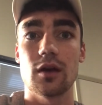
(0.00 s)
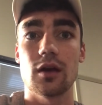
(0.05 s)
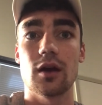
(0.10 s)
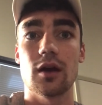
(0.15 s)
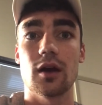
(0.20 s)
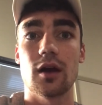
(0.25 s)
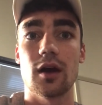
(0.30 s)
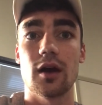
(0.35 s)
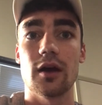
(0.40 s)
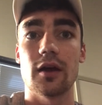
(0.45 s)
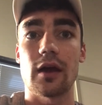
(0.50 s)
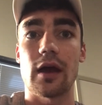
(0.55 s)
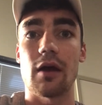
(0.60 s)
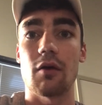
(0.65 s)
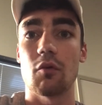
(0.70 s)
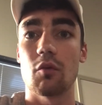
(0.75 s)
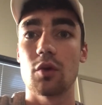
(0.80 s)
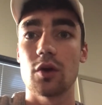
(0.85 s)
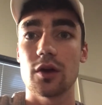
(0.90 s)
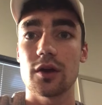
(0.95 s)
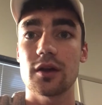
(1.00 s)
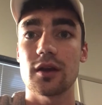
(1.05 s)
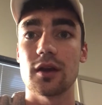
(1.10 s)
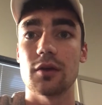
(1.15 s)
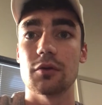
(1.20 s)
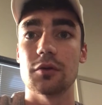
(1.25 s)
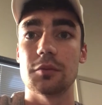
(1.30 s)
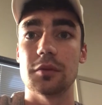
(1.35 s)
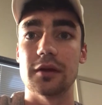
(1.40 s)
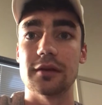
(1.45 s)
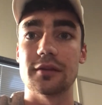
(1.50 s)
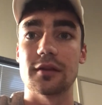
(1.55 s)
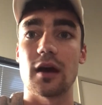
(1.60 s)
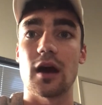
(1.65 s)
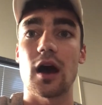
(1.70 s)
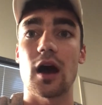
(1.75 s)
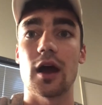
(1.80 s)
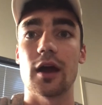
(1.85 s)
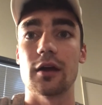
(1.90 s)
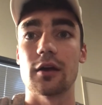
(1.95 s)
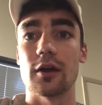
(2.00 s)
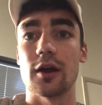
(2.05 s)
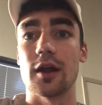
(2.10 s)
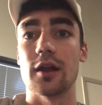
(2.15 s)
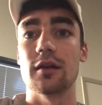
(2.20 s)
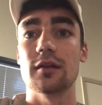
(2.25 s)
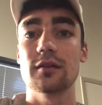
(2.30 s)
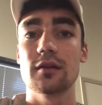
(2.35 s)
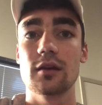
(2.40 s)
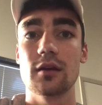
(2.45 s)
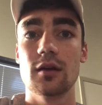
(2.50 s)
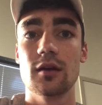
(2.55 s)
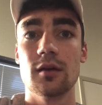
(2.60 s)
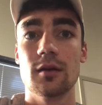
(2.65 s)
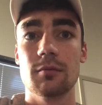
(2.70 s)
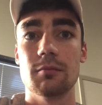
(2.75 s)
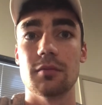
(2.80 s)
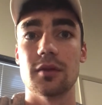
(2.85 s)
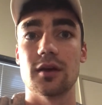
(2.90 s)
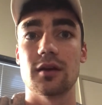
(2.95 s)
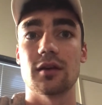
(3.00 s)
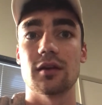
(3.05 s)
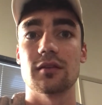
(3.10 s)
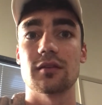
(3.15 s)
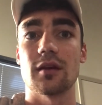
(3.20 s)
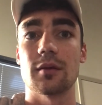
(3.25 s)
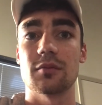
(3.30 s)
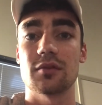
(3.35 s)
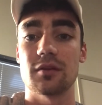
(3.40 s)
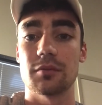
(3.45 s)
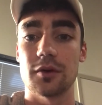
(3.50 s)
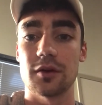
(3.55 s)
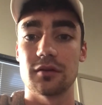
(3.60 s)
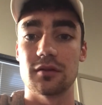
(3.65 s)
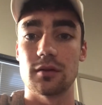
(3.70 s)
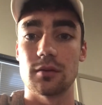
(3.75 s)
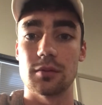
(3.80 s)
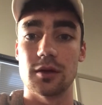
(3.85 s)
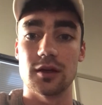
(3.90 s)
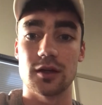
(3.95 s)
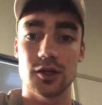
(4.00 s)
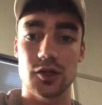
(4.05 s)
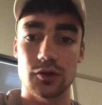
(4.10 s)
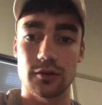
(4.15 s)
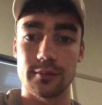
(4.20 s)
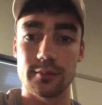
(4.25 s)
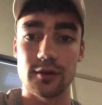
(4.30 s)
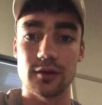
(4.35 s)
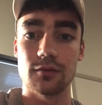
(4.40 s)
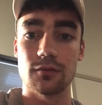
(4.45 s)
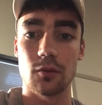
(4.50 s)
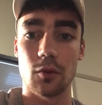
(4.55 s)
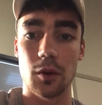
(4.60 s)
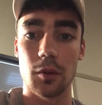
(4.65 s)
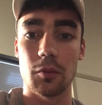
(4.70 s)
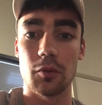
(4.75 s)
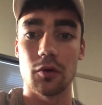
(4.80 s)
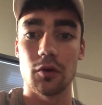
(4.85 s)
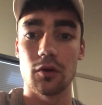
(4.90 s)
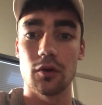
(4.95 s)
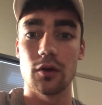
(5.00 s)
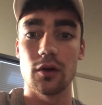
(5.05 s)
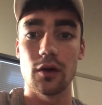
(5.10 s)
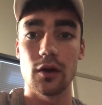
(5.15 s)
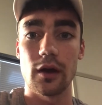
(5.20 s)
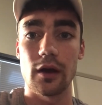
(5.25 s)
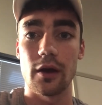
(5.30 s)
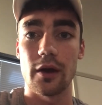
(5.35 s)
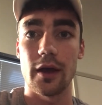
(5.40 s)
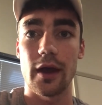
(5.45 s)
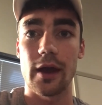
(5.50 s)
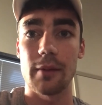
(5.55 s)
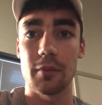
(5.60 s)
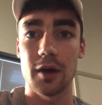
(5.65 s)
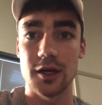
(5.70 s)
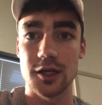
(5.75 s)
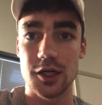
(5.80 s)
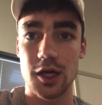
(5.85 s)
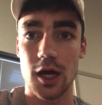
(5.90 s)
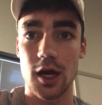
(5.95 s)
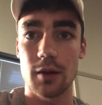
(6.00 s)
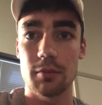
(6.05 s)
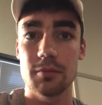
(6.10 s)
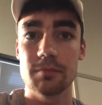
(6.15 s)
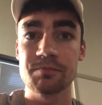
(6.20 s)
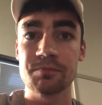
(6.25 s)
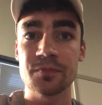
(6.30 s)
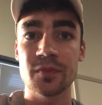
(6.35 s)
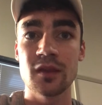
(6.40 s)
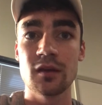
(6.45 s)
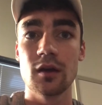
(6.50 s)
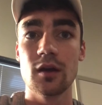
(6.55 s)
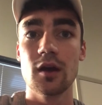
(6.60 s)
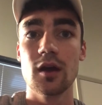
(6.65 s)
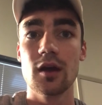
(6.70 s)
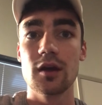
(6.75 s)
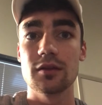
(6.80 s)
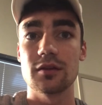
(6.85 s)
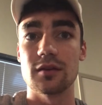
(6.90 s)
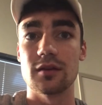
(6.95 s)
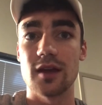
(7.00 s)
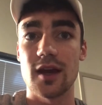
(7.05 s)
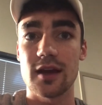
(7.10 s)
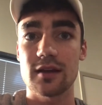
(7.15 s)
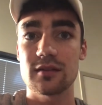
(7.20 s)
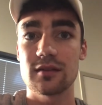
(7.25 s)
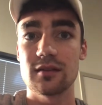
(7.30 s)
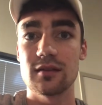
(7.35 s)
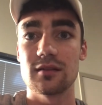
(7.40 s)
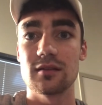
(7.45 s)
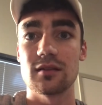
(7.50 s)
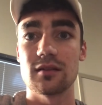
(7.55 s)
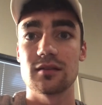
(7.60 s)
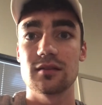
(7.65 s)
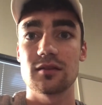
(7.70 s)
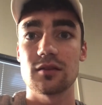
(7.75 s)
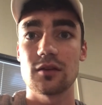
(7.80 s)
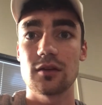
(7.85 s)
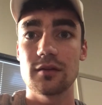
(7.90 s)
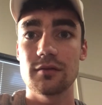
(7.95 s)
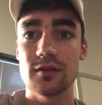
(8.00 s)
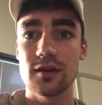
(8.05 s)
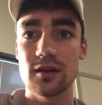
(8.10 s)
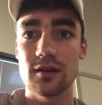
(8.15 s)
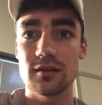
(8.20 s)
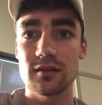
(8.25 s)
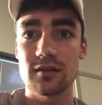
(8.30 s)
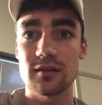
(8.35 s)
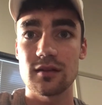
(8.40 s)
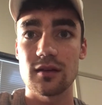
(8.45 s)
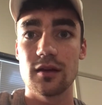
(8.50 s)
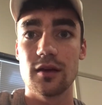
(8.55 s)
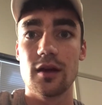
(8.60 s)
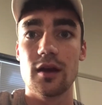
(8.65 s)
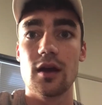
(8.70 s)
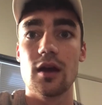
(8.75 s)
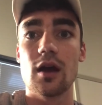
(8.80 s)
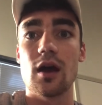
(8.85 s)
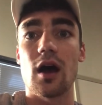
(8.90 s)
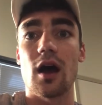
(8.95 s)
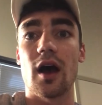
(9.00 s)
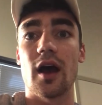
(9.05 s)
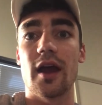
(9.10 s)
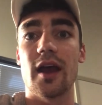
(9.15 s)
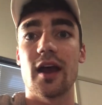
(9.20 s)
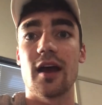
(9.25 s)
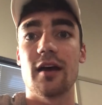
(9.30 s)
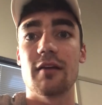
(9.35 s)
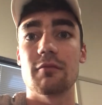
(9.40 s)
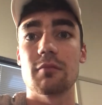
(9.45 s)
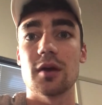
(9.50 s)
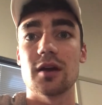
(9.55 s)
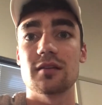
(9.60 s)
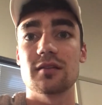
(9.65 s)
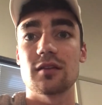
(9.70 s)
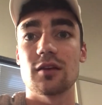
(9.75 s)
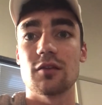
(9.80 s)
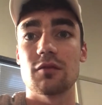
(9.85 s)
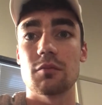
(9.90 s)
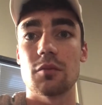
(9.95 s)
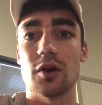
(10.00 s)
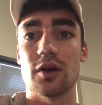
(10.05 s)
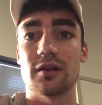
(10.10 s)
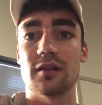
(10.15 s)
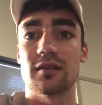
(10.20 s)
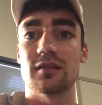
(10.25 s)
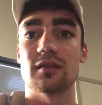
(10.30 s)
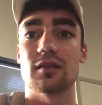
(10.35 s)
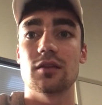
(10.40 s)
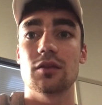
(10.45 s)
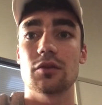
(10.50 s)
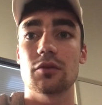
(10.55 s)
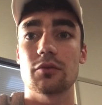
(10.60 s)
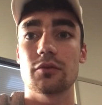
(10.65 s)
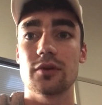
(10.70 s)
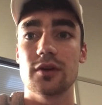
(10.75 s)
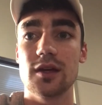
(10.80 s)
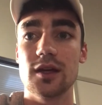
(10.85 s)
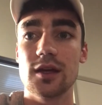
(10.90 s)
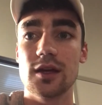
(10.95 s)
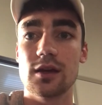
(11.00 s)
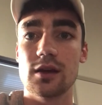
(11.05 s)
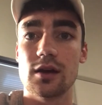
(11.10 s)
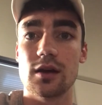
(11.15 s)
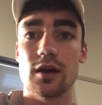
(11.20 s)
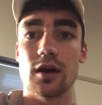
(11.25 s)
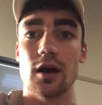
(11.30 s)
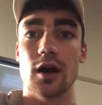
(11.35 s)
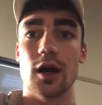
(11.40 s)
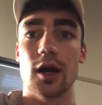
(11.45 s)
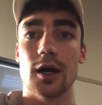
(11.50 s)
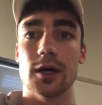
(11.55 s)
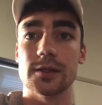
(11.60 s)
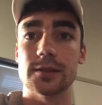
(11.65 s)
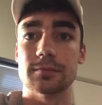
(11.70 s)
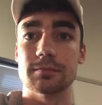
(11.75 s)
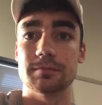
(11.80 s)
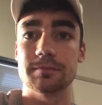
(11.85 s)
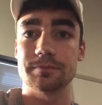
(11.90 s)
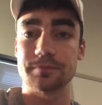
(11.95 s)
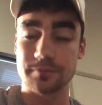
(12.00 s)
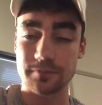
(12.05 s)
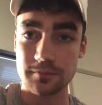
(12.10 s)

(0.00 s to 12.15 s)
at work, it would be in the higher end because I'm supposed to be extremely formal at my job. The next is assertiveness. I have myself marked as a 3, and